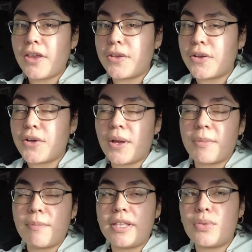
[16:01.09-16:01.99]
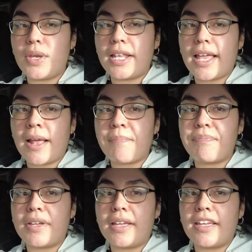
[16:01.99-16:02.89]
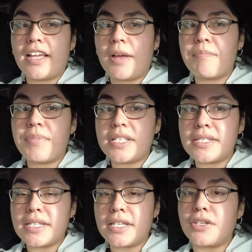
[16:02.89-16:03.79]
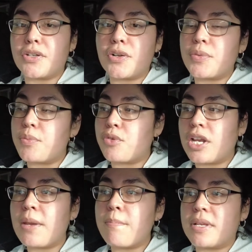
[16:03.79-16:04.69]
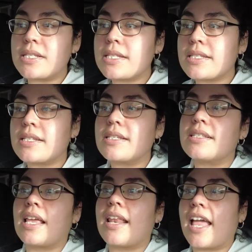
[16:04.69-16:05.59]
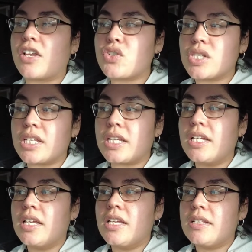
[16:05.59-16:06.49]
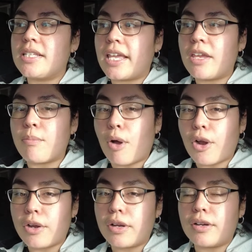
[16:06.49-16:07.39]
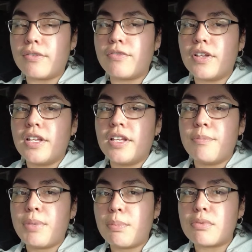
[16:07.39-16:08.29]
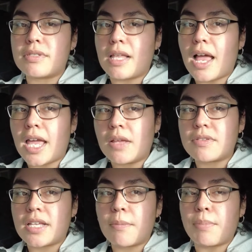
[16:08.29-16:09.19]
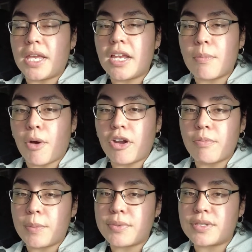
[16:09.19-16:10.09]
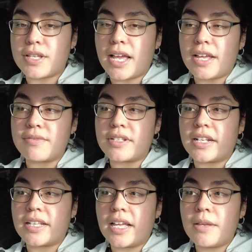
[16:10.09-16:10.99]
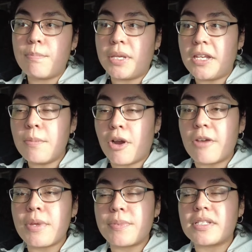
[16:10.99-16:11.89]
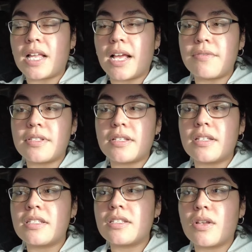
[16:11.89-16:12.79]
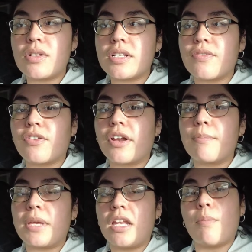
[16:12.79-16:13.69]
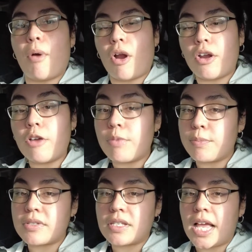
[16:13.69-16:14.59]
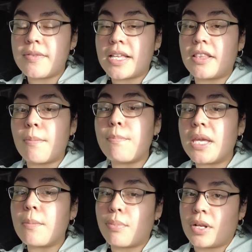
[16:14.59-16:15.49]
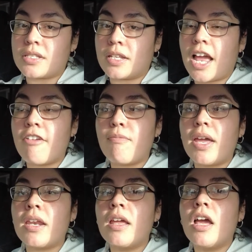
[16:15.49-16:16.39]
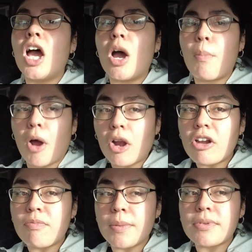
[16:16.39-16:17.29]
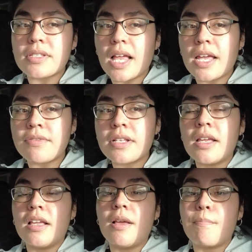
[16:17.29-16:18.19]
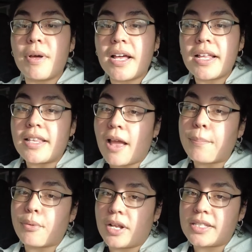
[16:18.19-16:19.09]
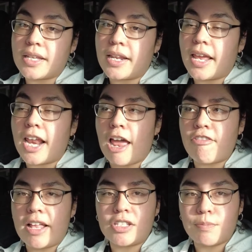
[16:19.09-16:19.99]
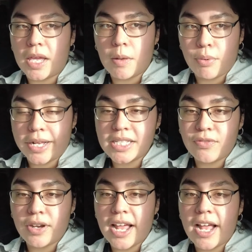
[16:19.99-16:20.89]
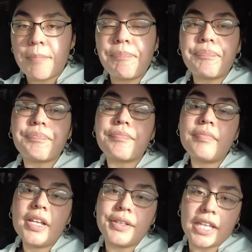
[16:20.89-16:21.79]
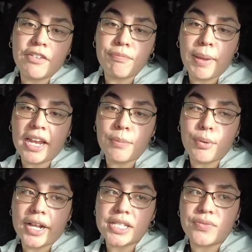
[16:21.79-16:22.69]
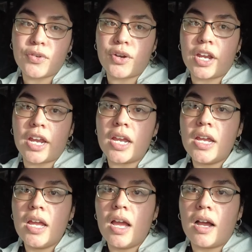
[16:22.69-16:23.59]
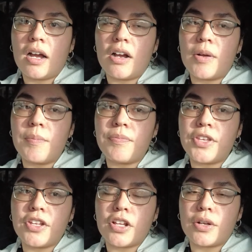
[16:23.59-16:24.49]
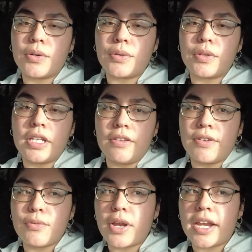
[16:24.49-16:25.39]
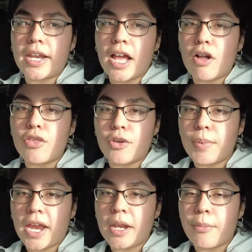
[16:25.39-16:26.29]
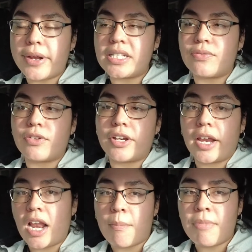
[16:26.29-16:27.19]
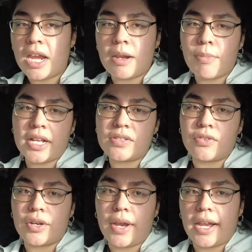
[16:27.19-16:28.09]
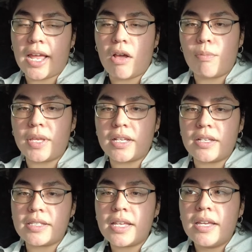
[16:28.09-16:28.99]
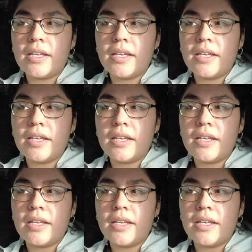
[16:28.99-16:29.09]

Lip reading: you know. I'm gonna be doing that, but I'm busy, you know, running businesses and actually taking part of people's lives, like being a part of people's lives, like that. Being a part of people's lives, it's so different. Being a part of people's lives and then being present. I've been a part of people's lives but not present, and I've had to pay the price for that. They paid the price for it. You know, even right now they're paying a price for it, and I'm paying the price for it right now, because